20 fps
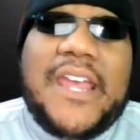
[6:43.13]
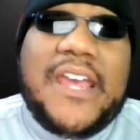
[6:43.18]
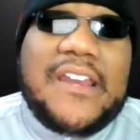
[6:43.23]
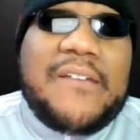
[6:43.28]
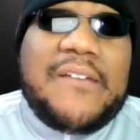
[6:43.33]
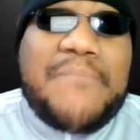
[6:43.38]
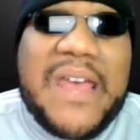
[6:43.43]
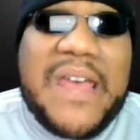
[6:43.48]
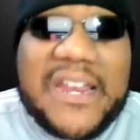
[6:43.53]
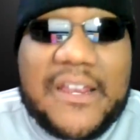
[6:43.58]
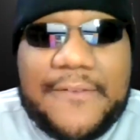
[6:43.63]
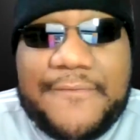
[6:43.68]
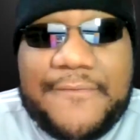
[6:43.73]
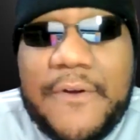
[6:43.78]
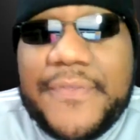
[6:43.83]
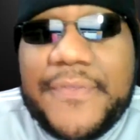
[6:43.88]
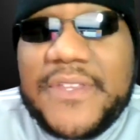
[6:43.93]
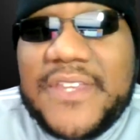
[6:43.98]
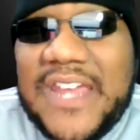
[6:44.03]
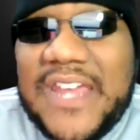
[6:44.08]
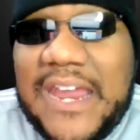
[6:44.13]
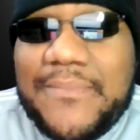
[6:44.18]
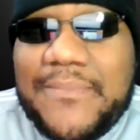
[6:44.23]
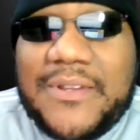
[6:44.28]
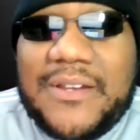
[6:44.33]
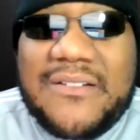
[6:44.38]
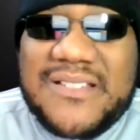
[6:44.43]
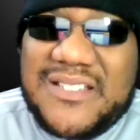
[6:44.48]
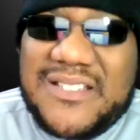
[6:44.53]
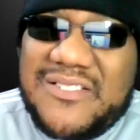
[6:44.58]
in a back and forth
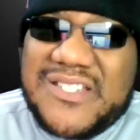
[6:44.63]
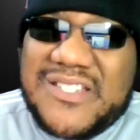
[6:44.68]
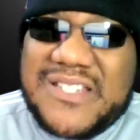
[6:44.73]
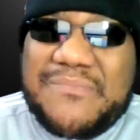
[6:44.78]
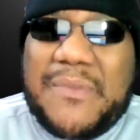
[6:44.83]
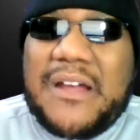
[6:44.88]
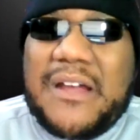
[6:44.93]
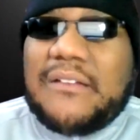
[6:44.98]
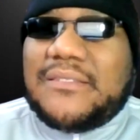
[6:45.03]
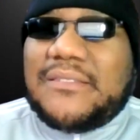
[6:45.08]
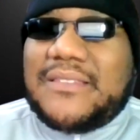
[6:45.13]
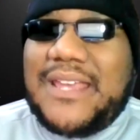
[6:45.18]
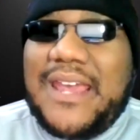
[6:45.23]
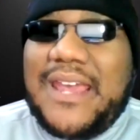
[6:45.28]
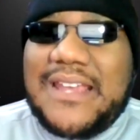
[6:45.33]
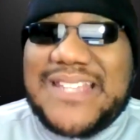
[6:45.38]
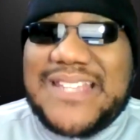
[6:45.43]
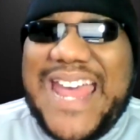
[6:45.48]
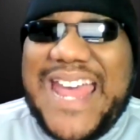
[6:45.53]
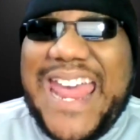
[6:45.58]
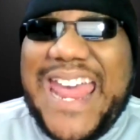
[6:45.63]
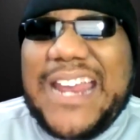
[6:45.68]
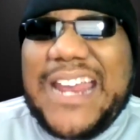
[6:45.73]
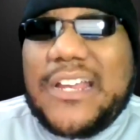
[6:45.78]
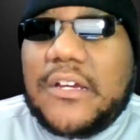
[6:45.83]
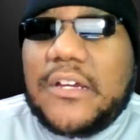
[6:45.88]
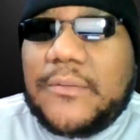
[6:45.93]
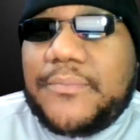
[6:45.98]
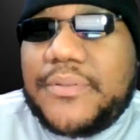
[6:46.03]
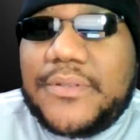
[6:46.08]
game, those little small things
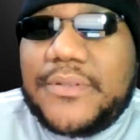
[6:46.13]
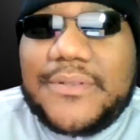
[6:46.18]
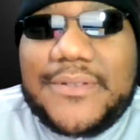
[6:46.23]
add up.